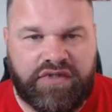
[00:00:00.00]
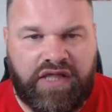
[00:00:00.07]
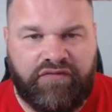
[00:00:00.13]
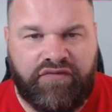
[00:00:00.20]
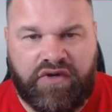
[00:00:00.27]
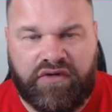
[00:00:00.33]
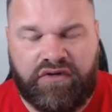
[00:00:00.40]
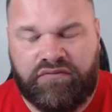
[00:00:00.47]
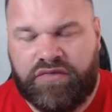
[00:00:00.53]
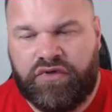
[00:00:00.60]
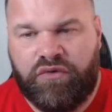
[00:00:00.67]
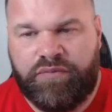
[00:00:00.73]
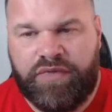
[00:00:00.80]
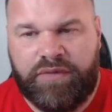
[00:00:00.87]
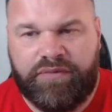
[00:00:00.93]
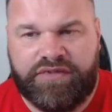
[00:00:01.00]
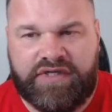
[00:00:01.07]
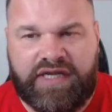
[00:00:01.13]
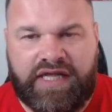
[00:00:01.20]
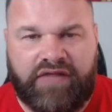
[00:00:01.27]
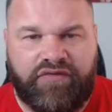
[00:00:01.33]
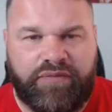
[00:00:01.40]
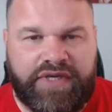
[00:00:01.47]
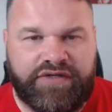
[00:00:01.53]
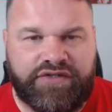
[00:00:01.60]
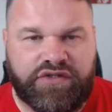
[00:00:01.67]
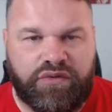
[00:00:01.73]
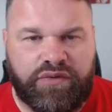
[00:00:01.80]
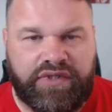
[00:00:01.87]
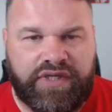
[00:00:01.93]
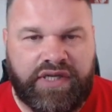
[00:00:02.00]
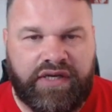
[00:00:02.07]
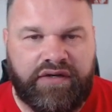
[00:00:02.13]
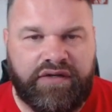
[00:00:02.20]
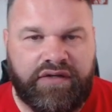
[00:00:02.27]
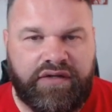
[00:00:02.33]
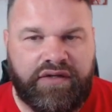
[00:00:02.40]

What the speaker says: Alpha, I know people said Alpha may score again.